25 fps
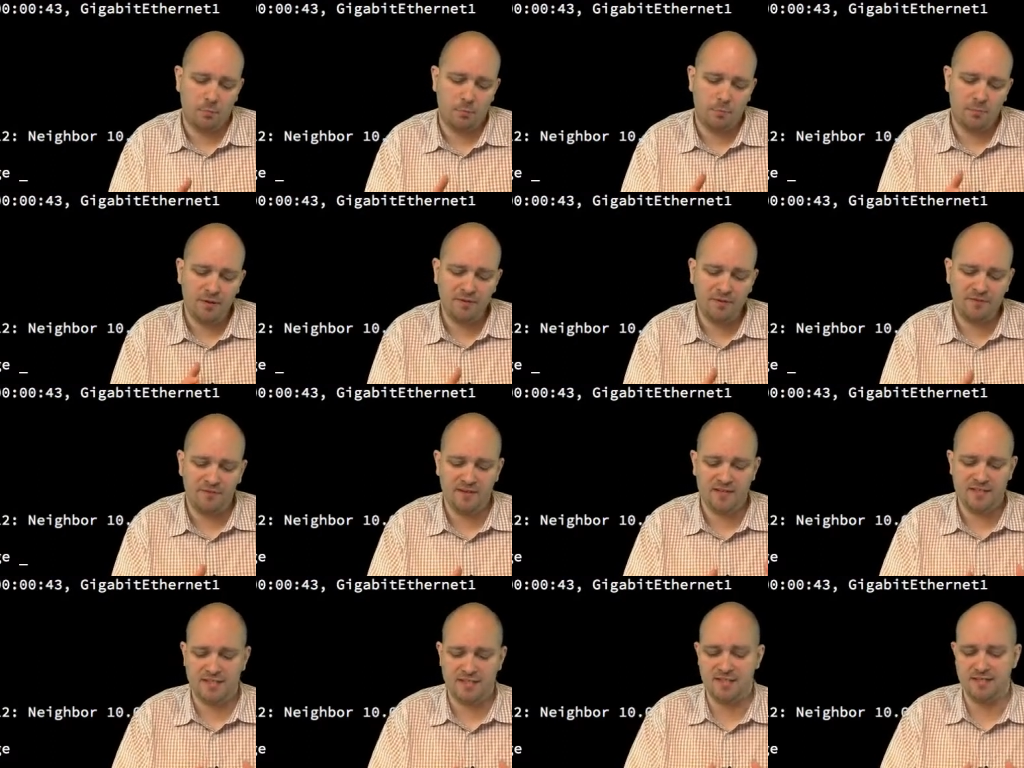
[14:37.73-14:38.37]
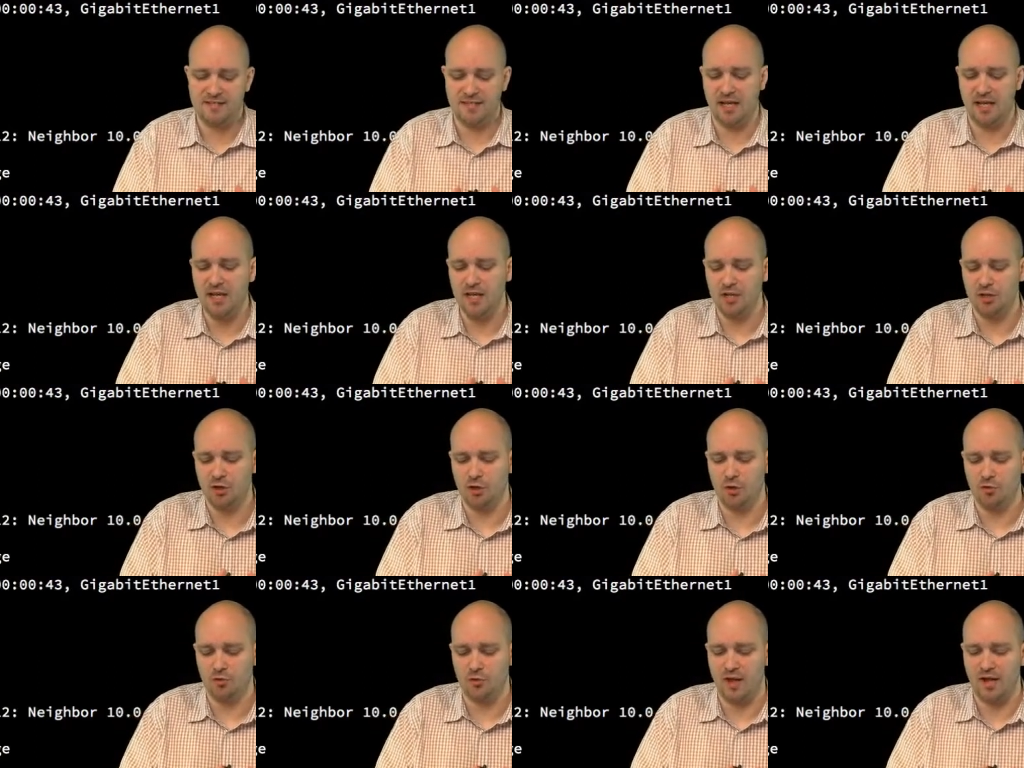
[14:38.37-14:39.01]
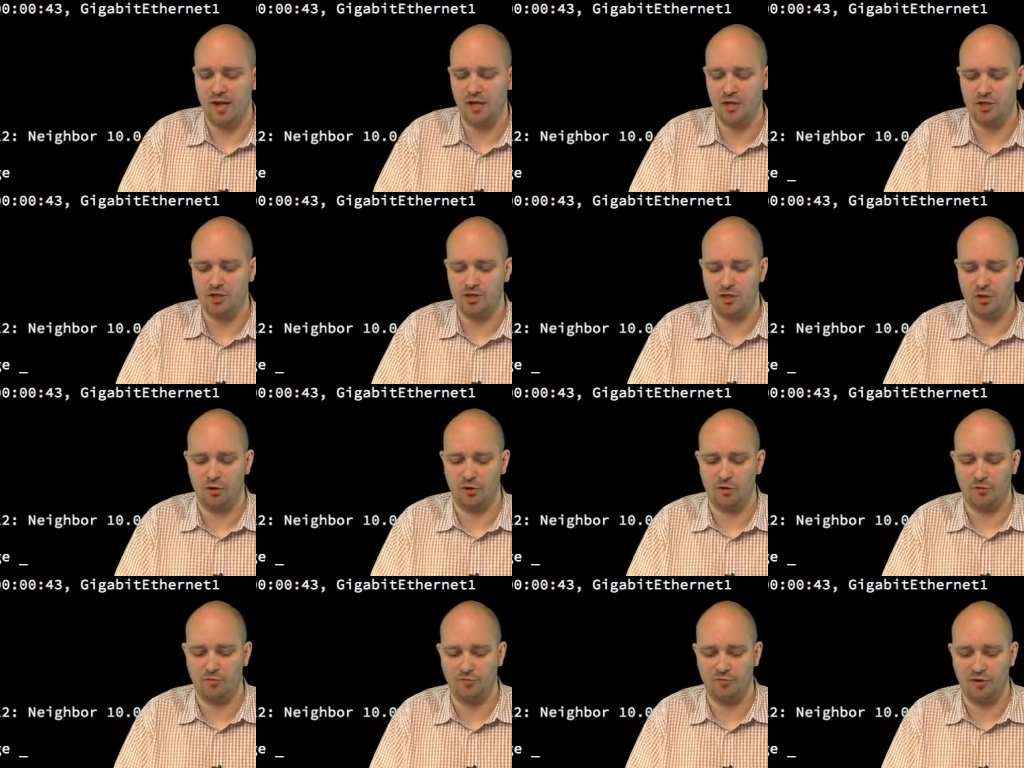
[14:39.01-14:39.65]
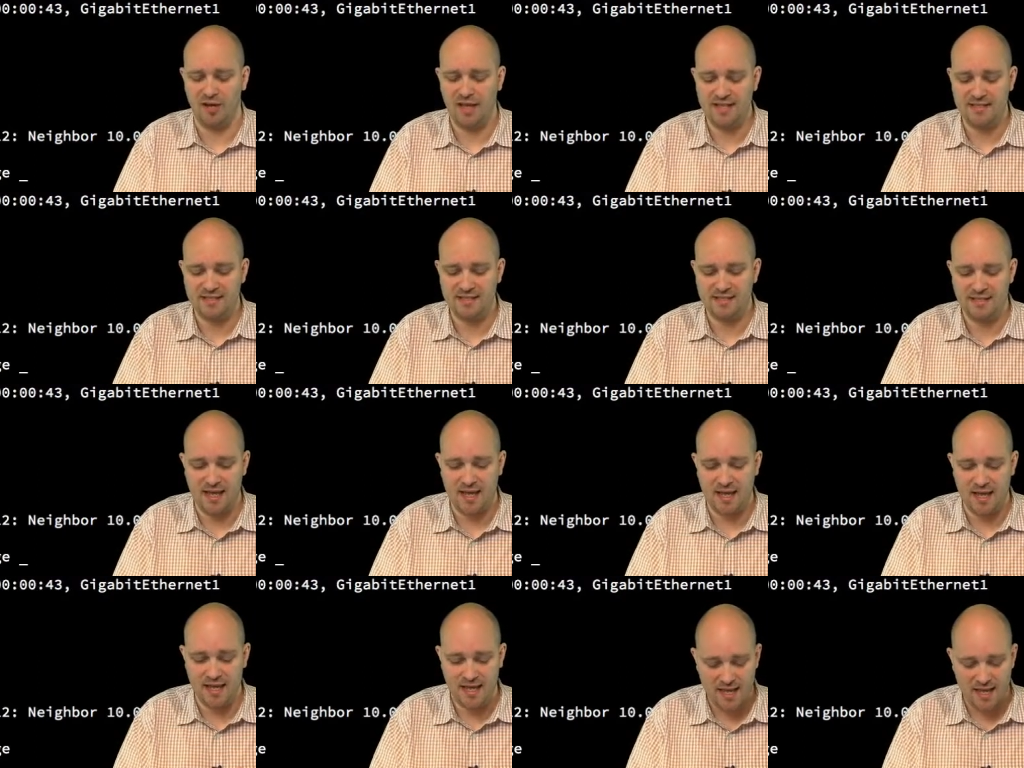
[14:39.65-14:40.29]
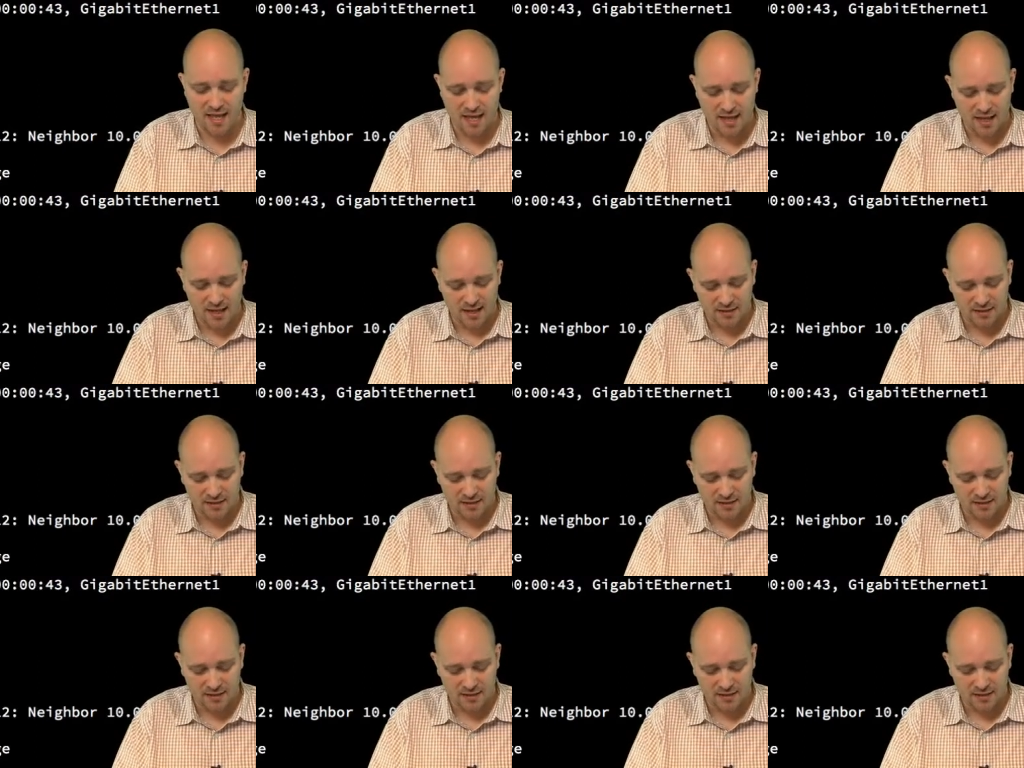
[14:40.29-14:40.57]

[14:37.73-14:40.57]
prefixes in the range of, let's say,